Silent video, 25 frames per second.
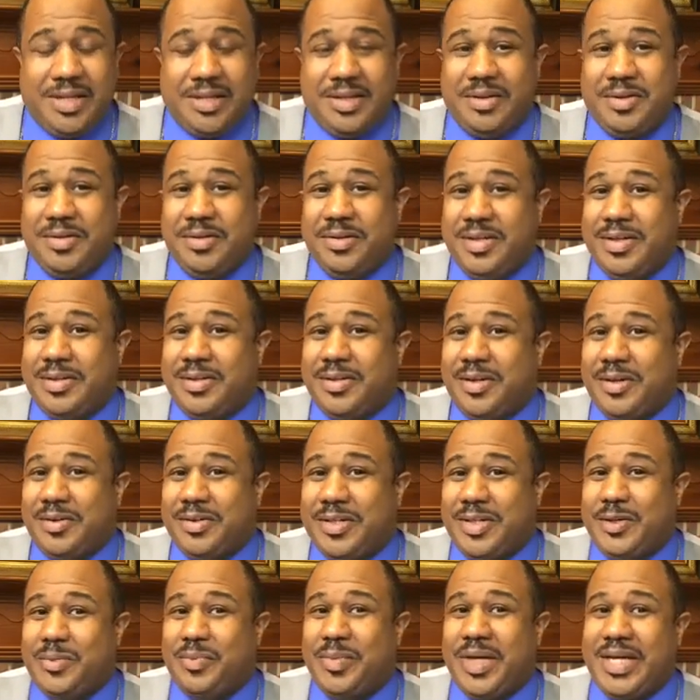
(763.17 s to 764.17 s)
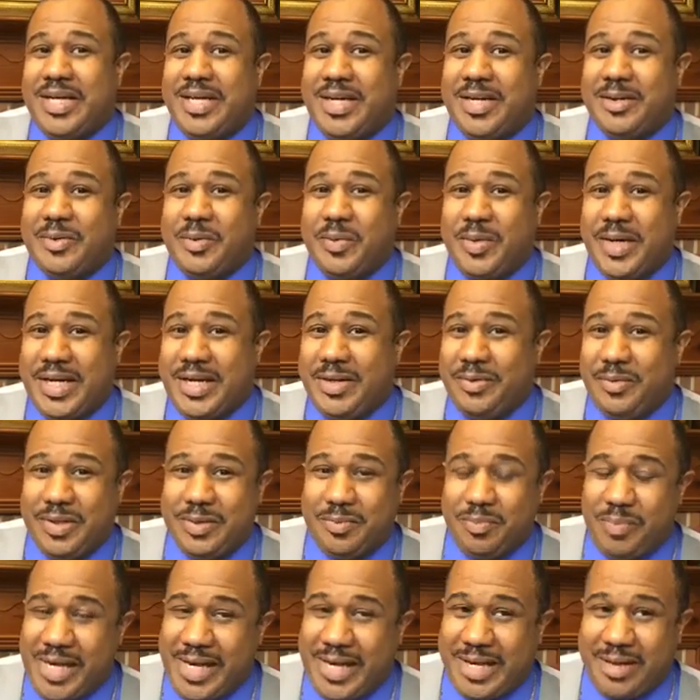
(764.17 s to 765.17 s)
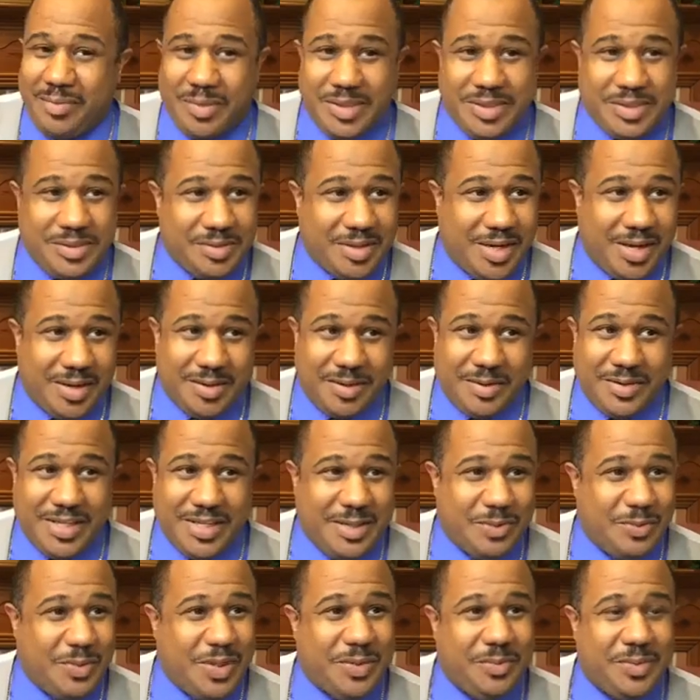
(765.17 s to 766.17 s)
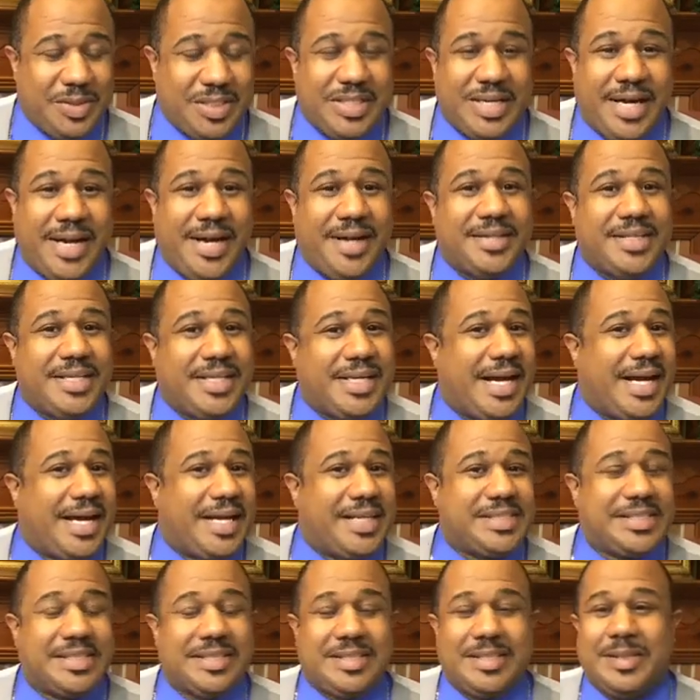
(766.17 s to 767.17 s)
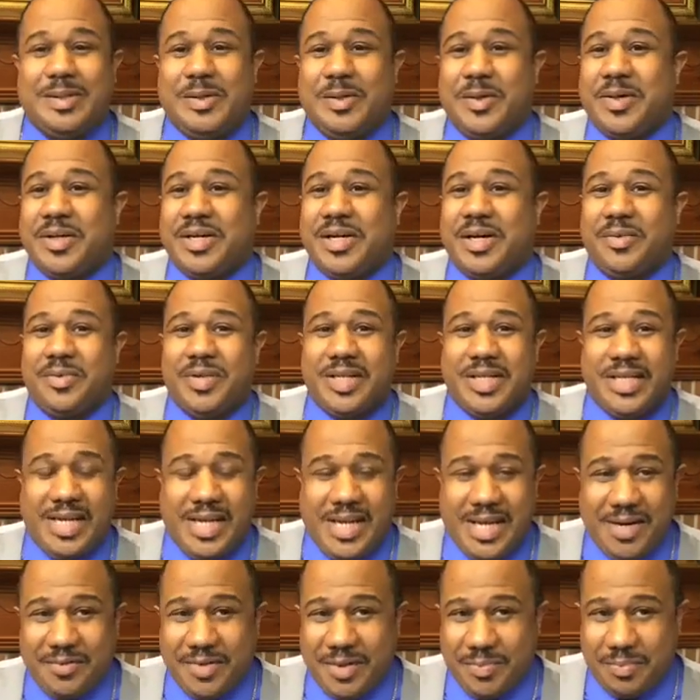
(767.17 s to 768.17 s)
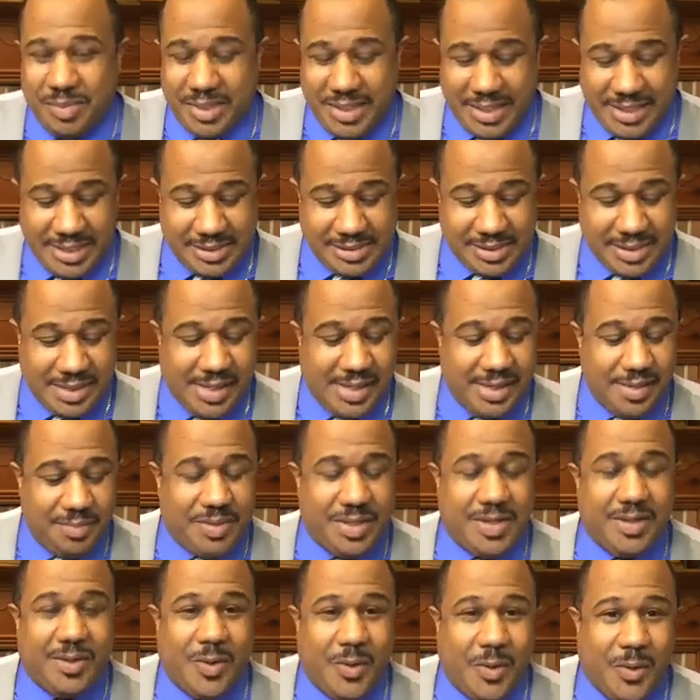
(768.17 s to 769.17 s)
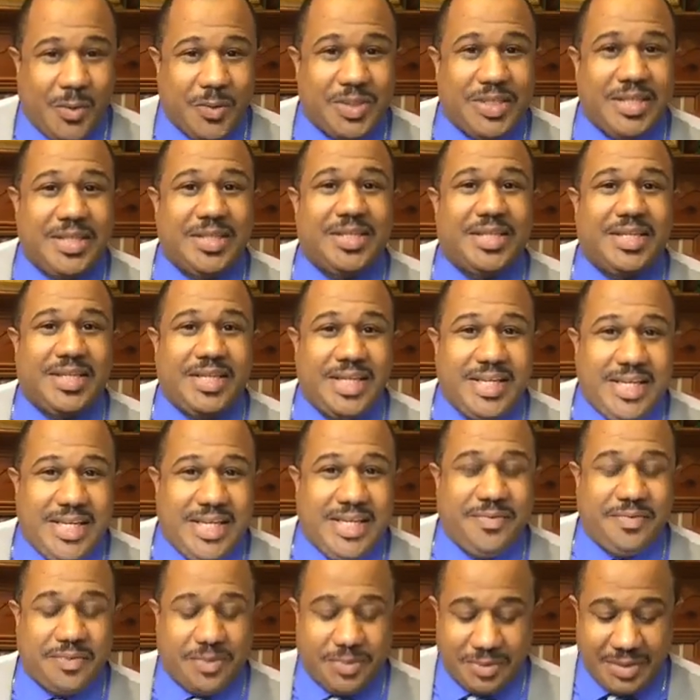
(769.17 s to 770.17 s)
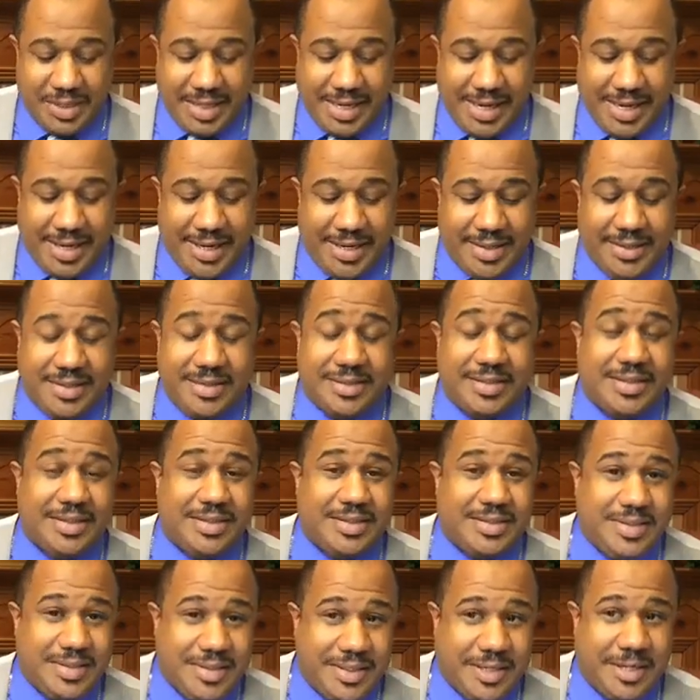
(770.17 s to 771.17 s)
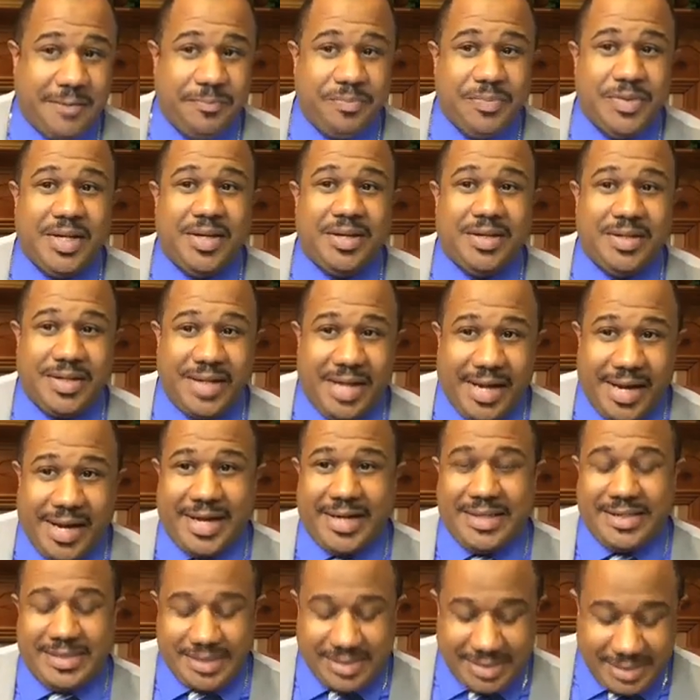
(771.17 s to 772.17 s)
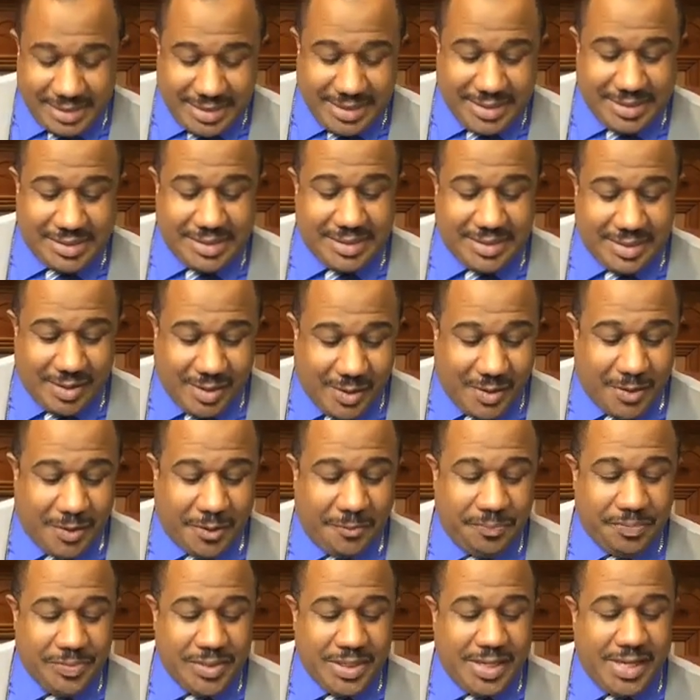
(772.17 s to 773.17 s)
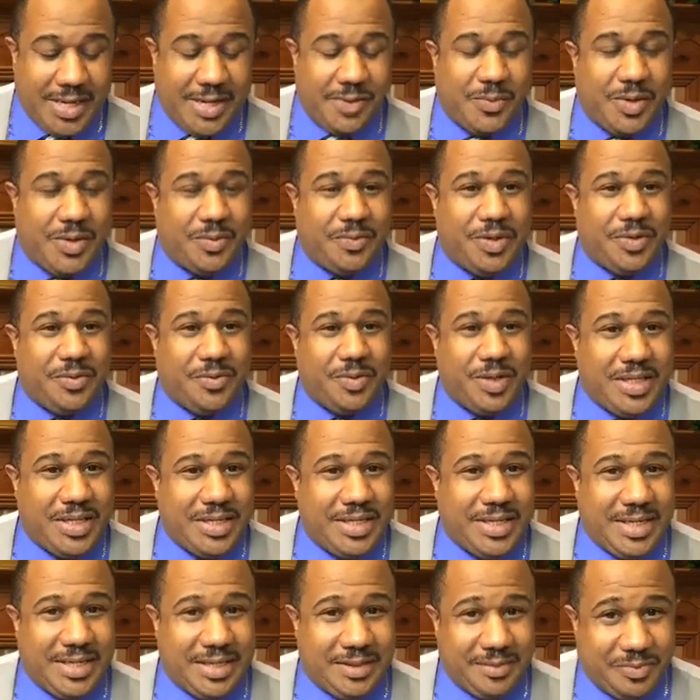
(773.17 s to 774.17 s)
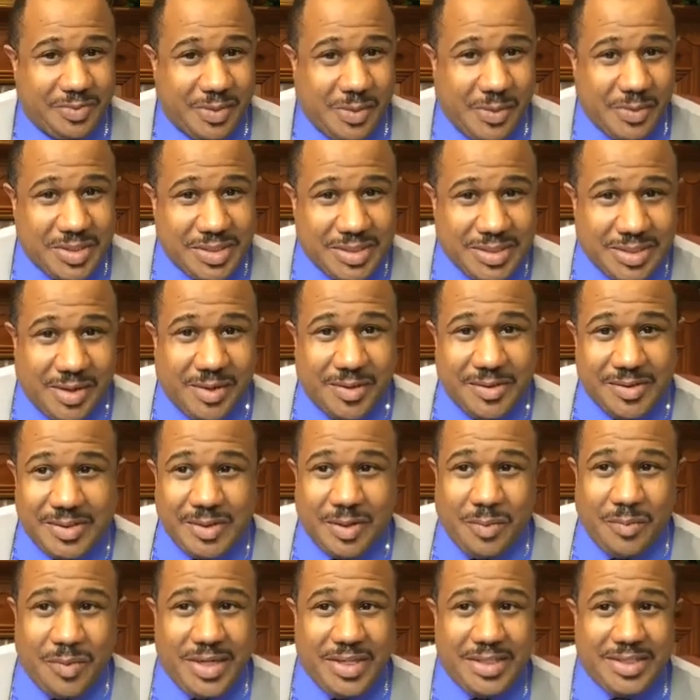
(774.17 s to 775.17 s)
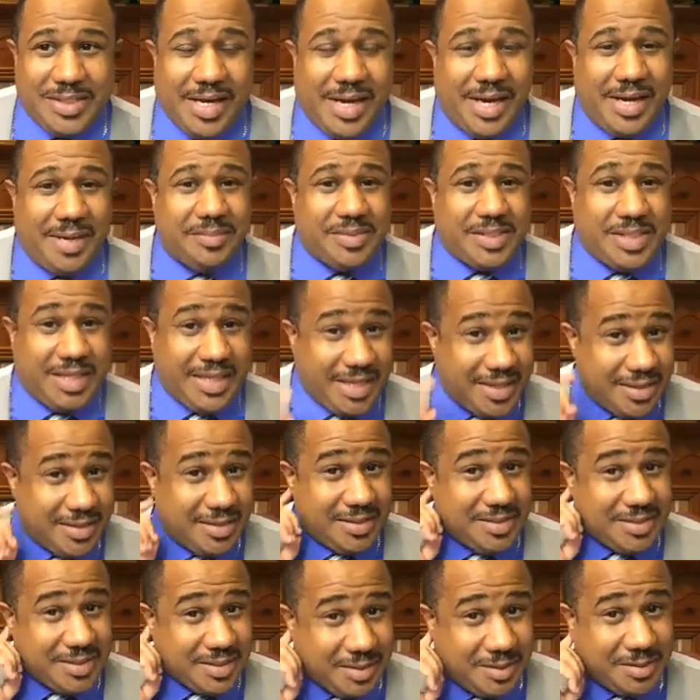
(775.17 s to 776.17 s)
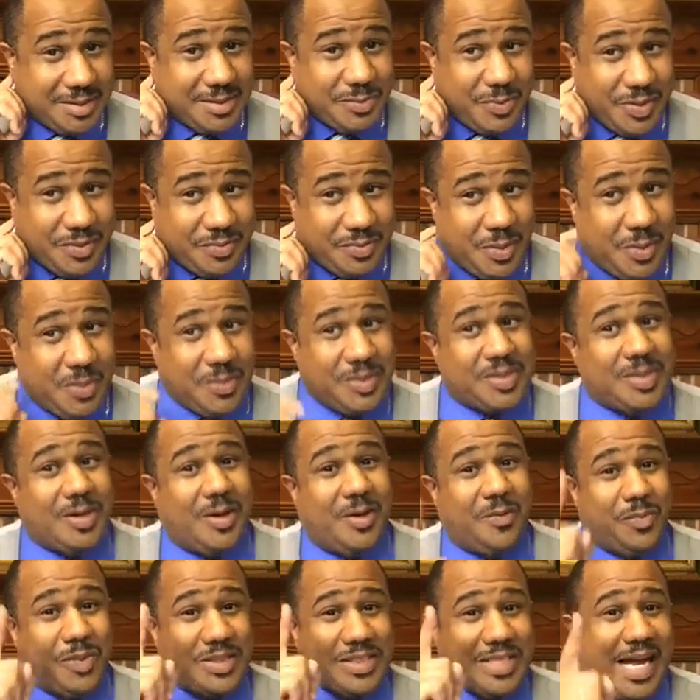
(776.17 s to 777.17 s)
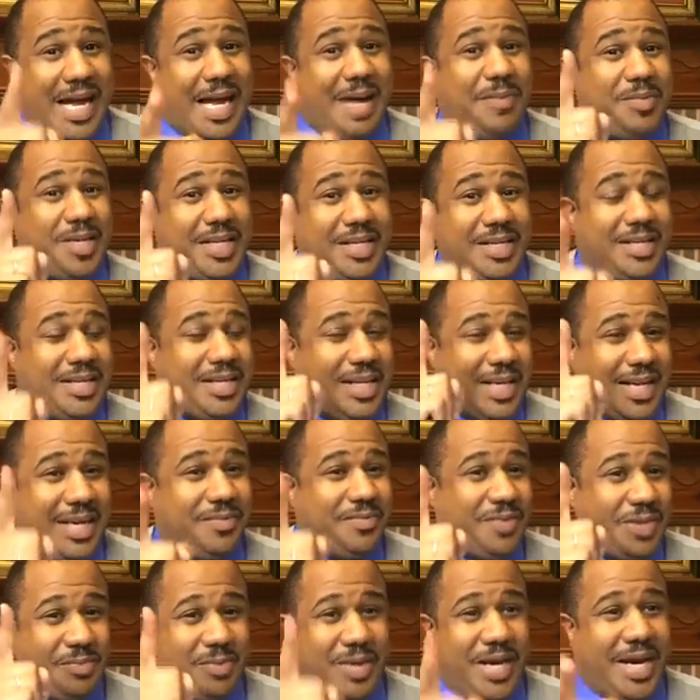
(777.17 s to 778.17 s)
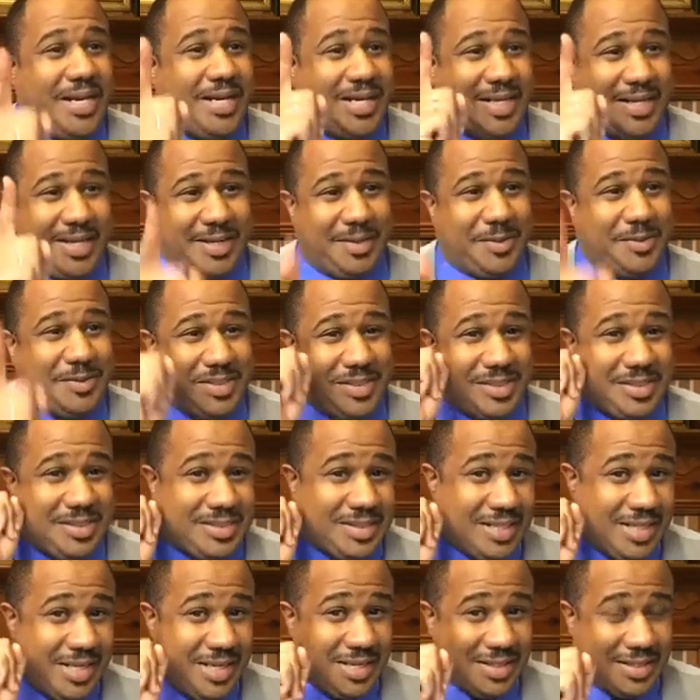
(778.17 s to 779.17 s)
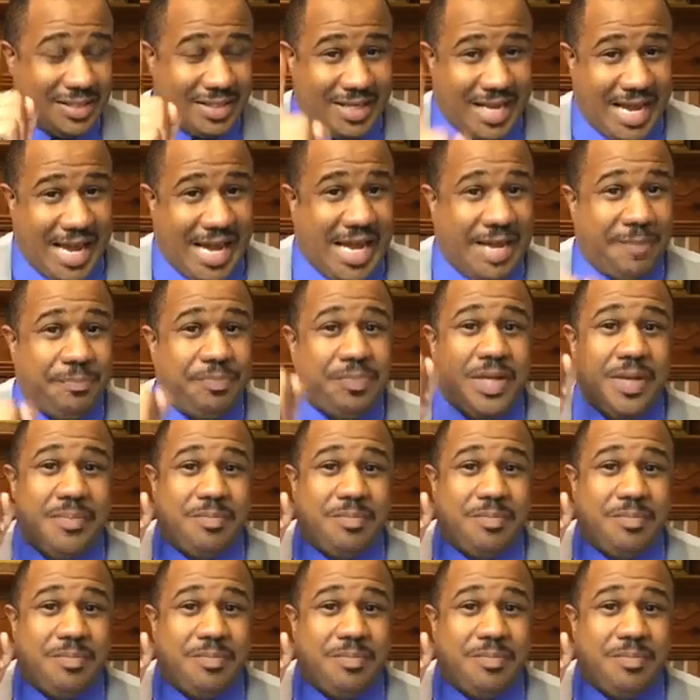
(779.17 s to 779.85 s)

You, you know, you may get away with man, but you're not going to get away with God. The eyes of the Lord are in every place, beholding the evil and the good. God sees it all. And what we really need to focus on, so many times in the church, we focus on what's happening in everybody else's life.